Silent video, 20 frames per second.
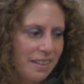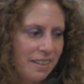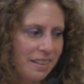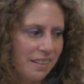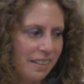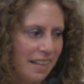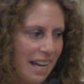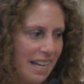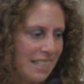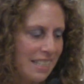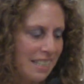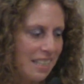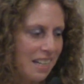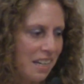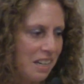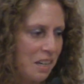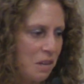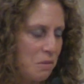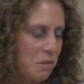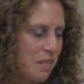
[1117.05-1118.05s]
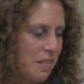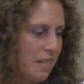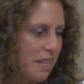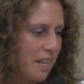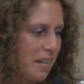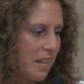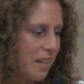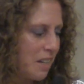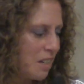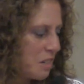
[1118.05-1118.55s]
The last night I was
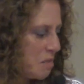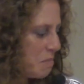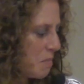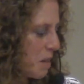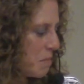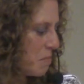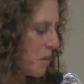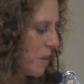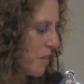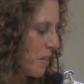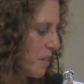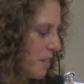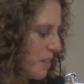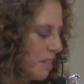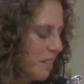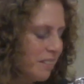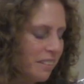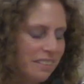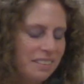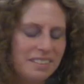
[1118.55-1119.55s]
there, my mother